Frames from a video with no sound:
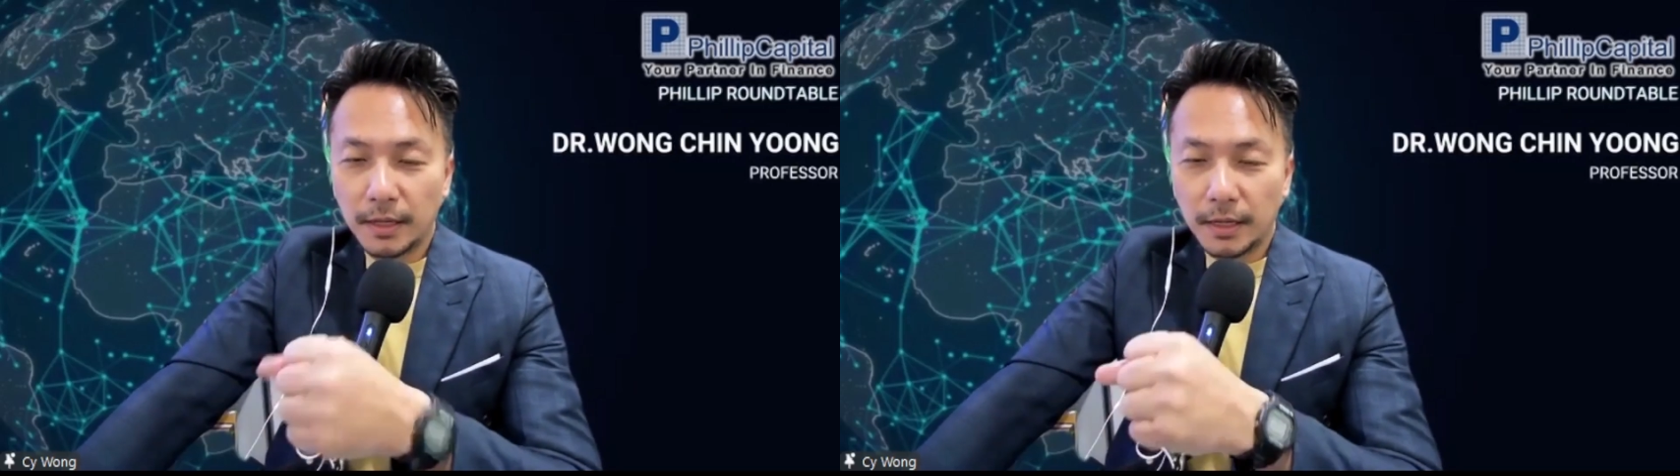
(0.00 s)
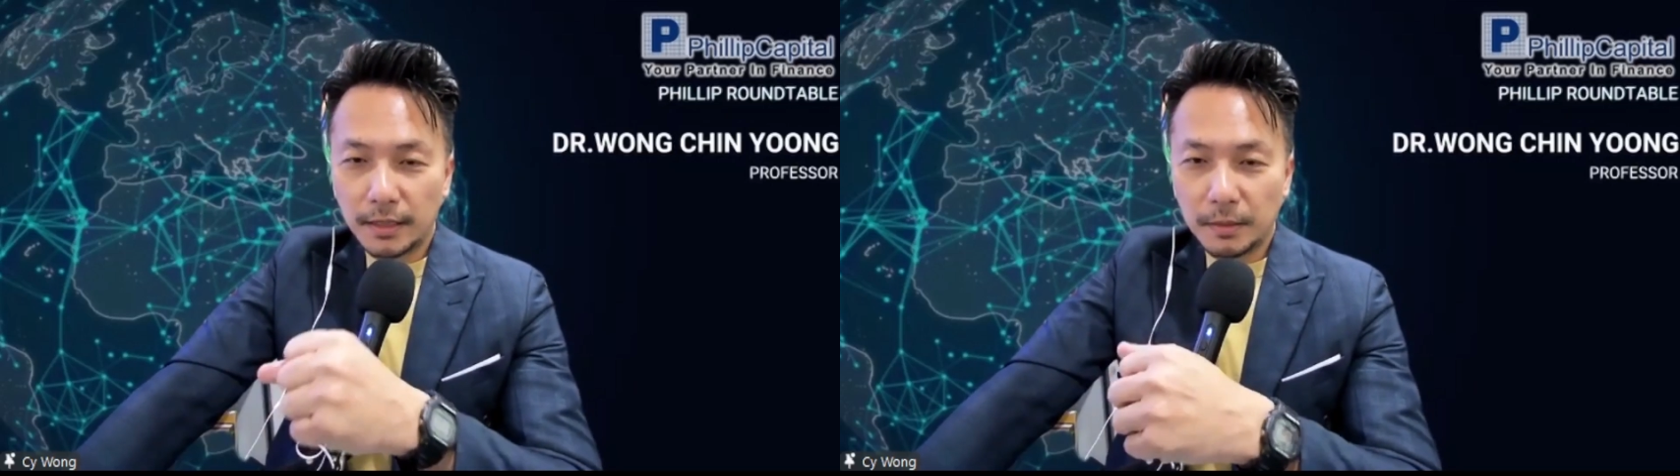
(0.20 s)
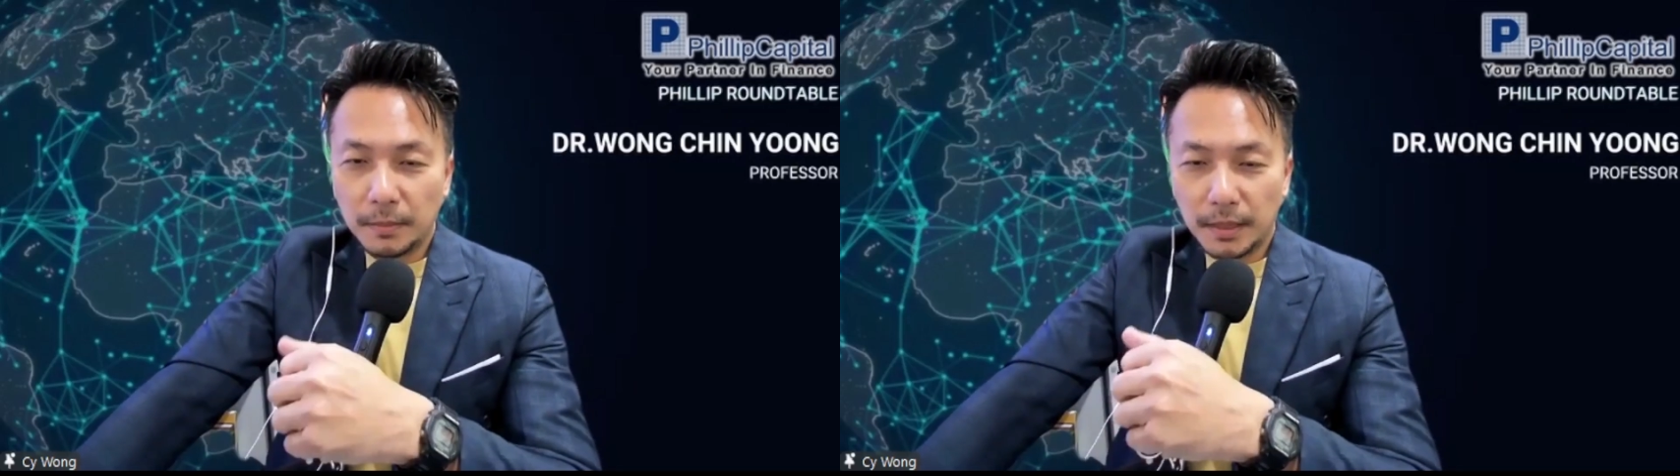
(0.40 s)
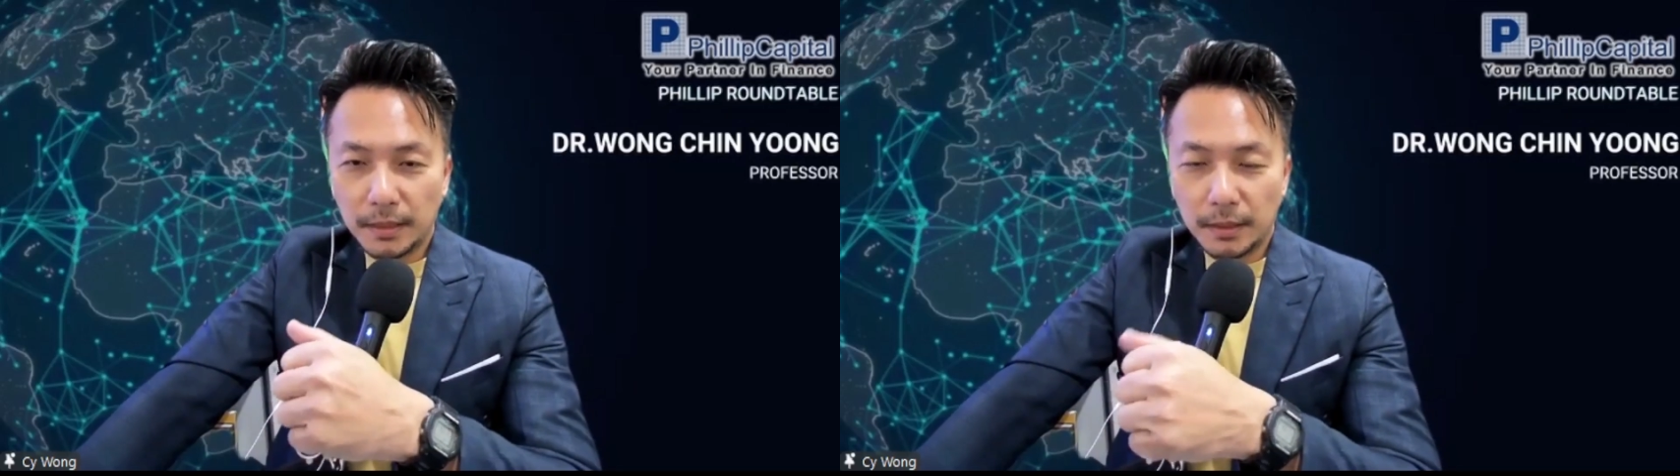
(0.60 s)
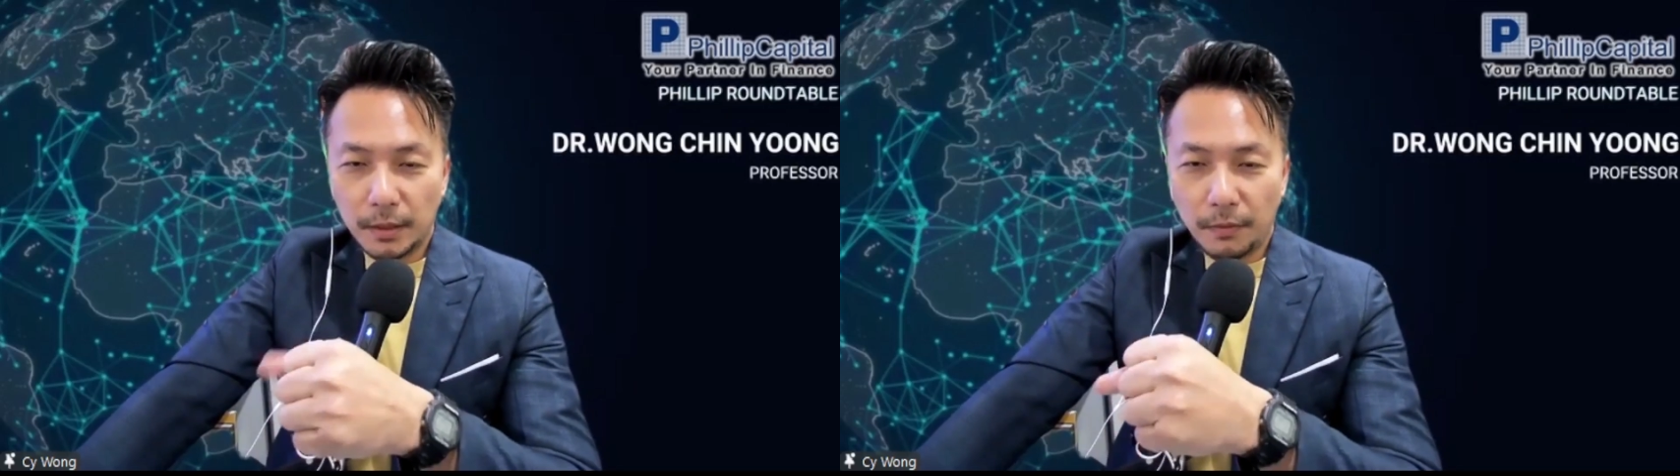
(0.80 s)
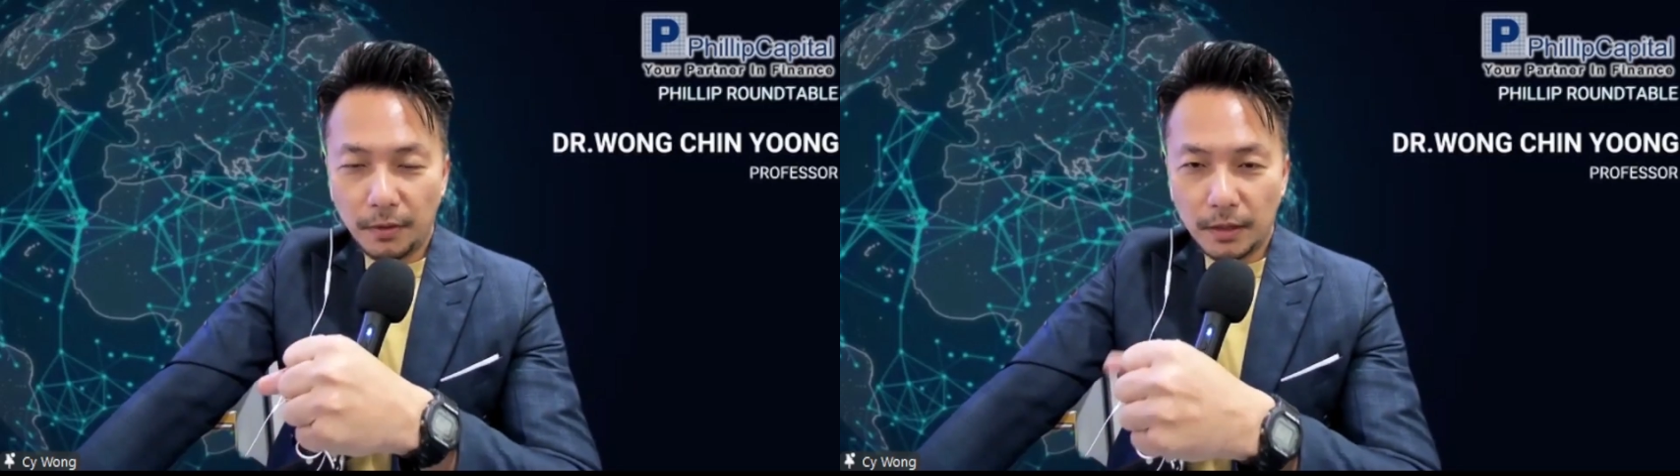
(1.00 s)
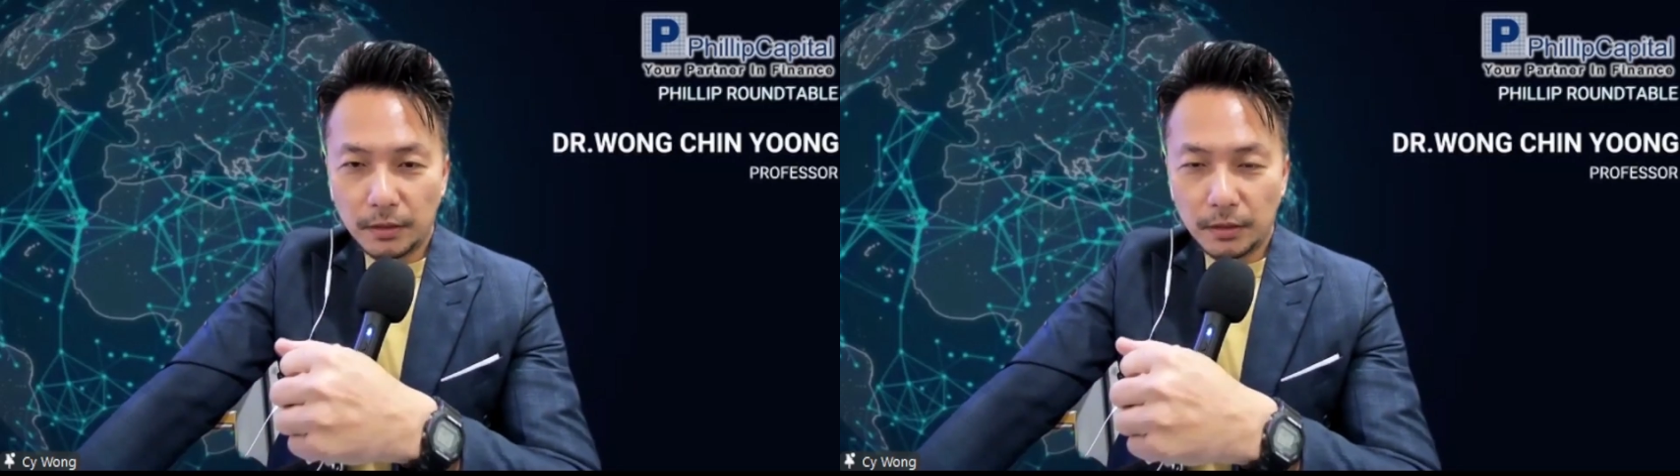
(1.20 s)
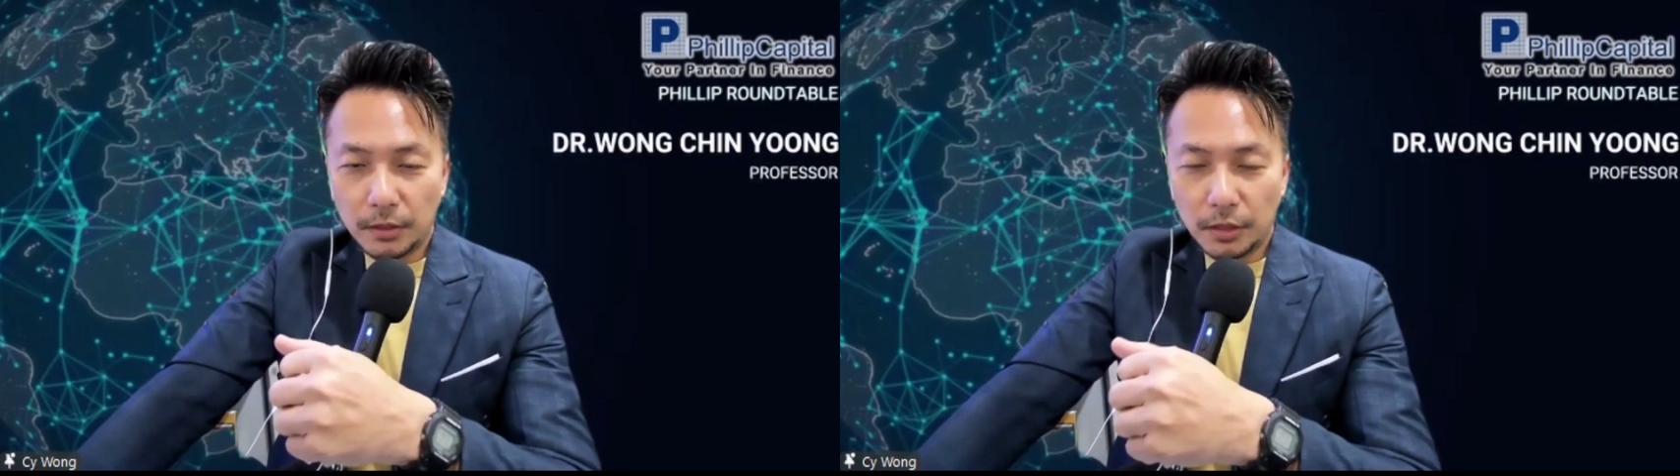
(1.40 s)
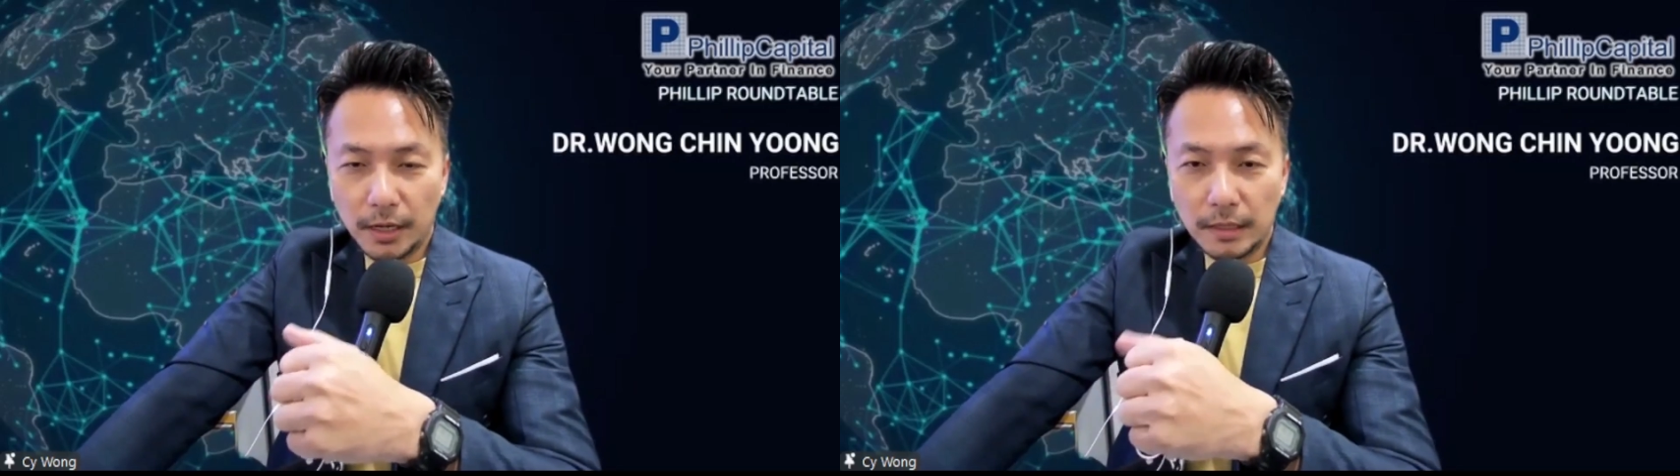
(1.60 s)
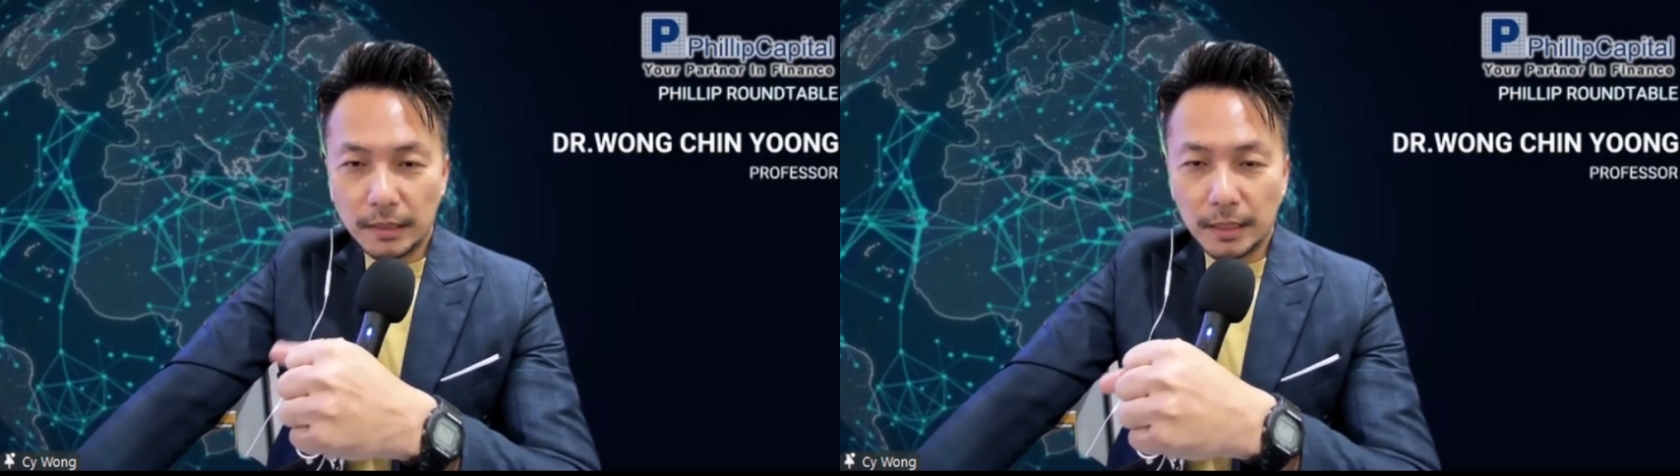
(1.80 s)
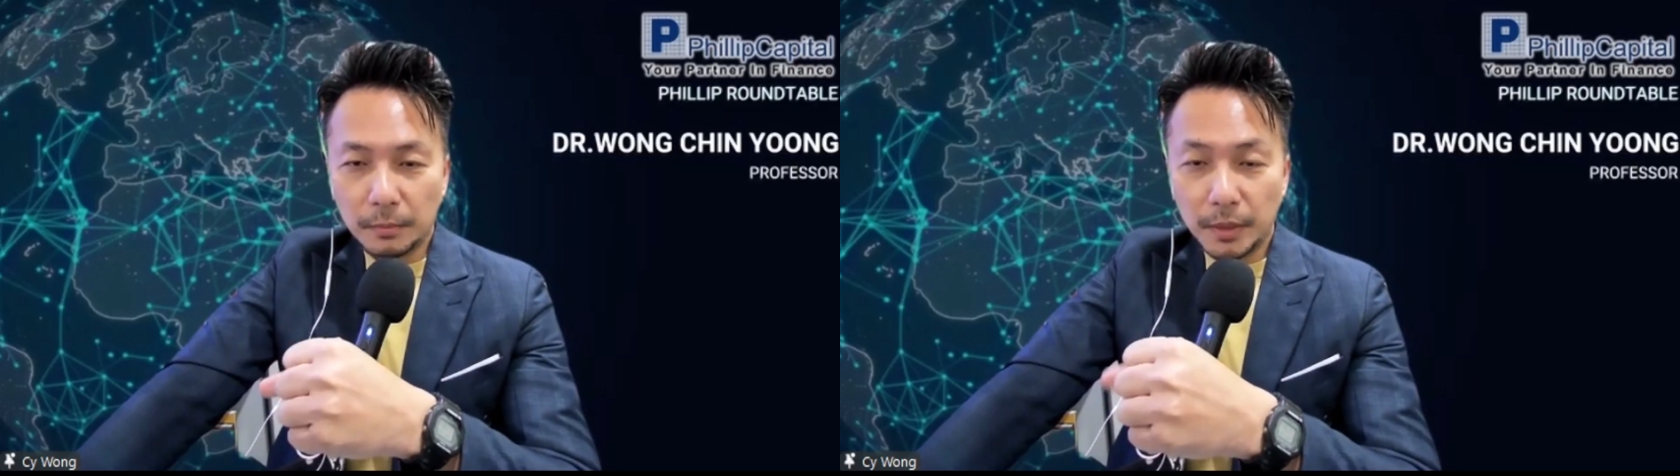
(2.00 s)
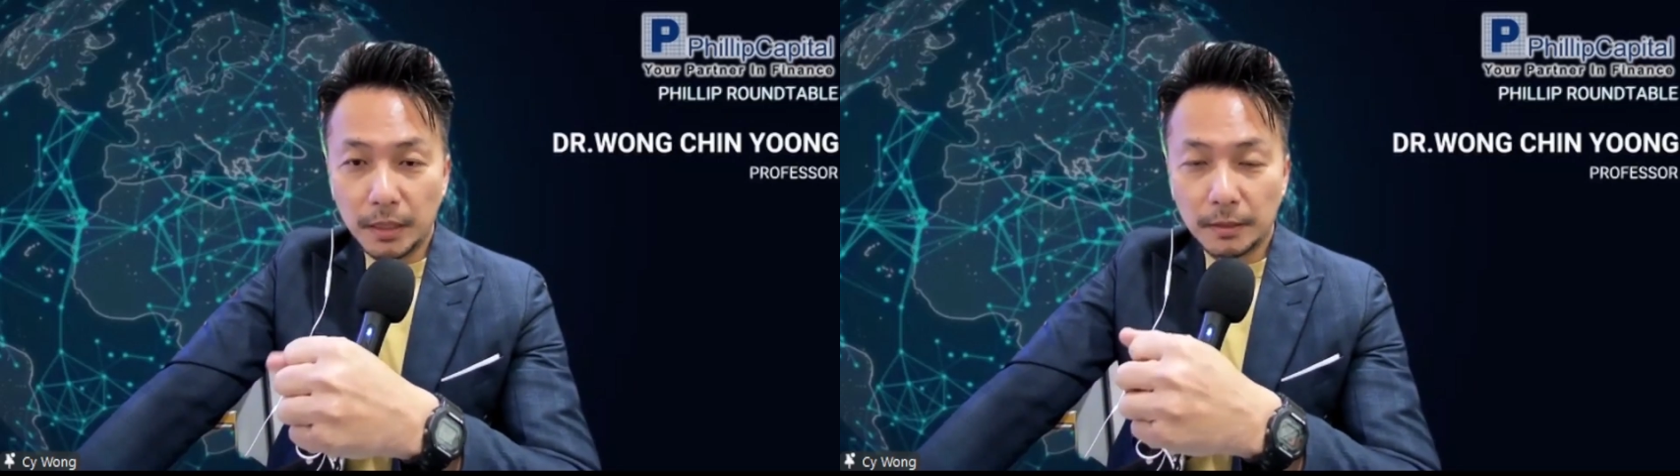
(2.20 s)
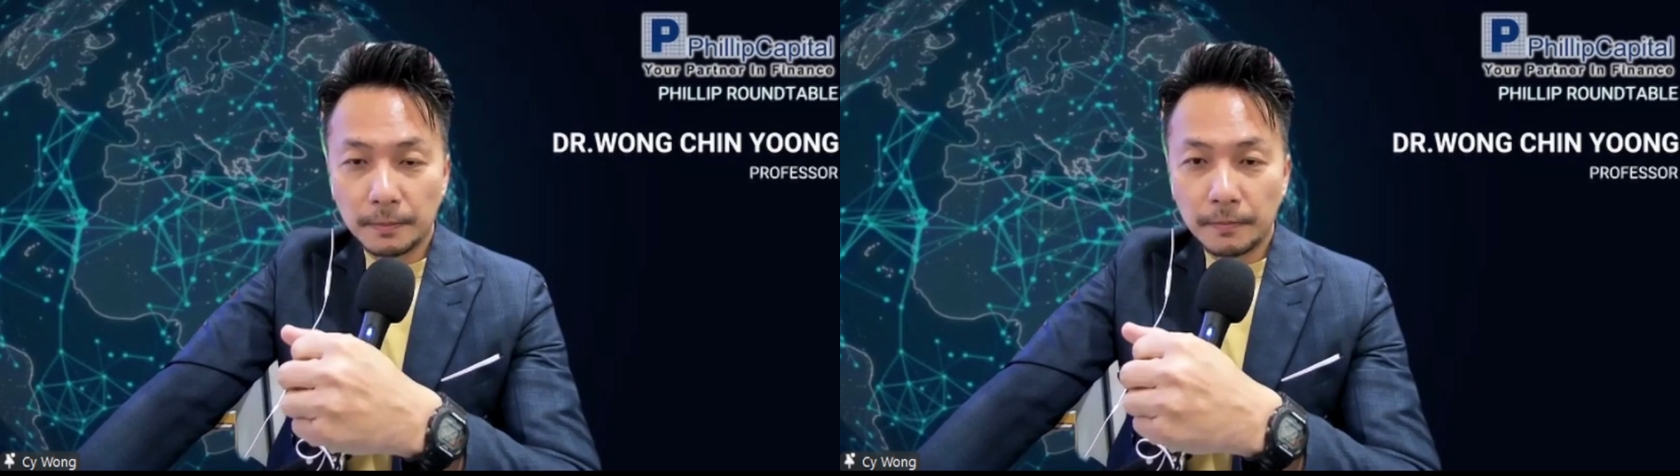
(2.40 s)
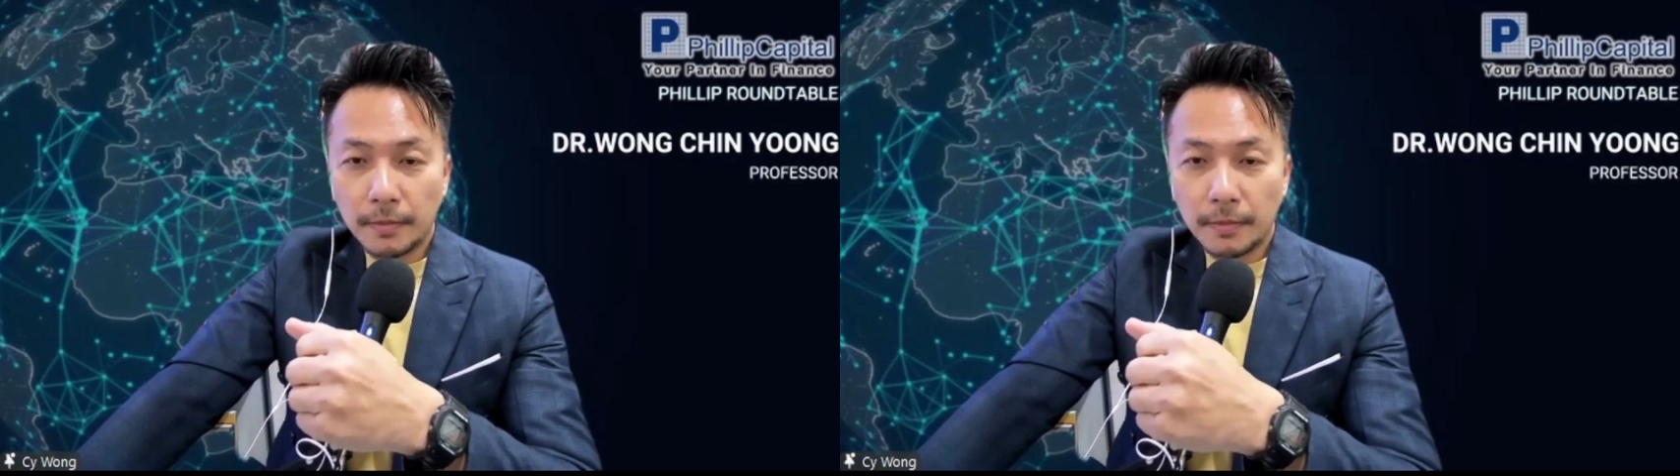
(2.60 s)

it doesn't matter if it is the Chinese companies.